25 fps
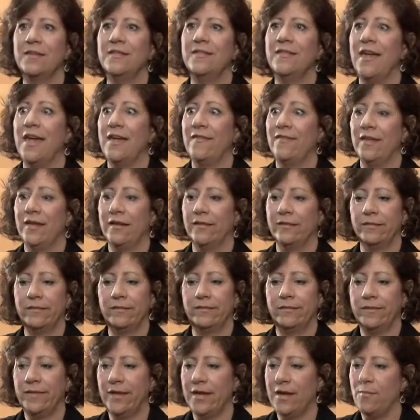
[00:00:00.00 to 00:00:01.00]
that
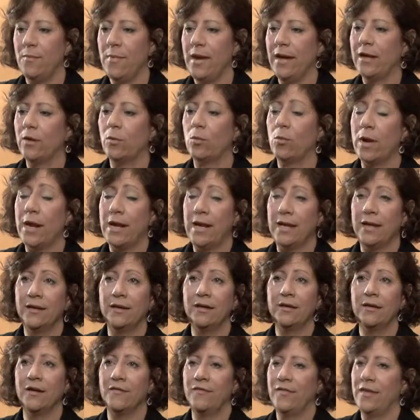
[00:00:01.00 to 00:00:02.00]
they make a
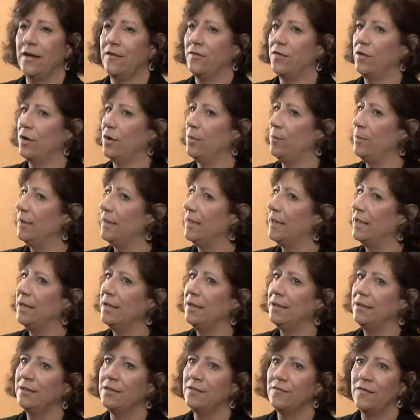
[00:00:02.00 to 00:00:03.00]
rating of that they're at a
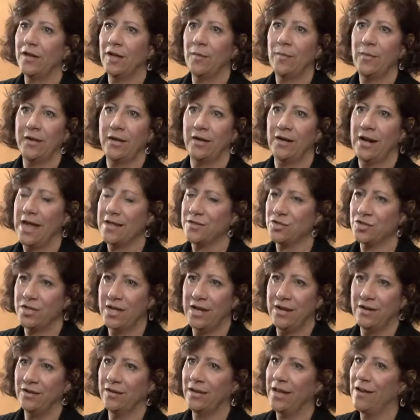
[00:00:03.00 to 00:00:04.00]
beginning, developing, or at
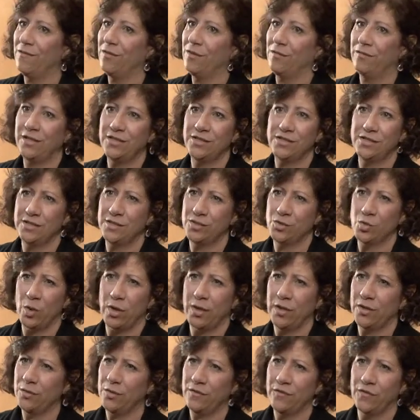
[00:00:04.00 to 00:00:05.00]
standard level of each of these
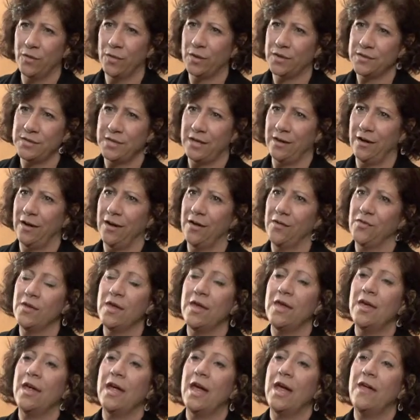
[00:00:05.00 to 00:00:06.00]
23 focus areas,
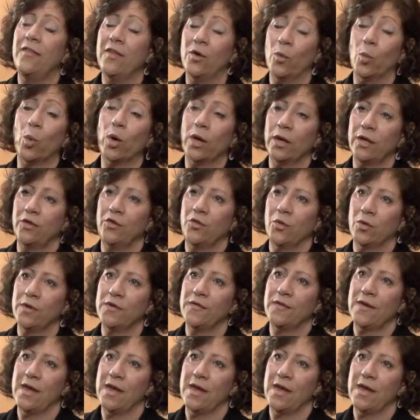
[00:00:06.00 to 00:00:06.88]
and they're working towards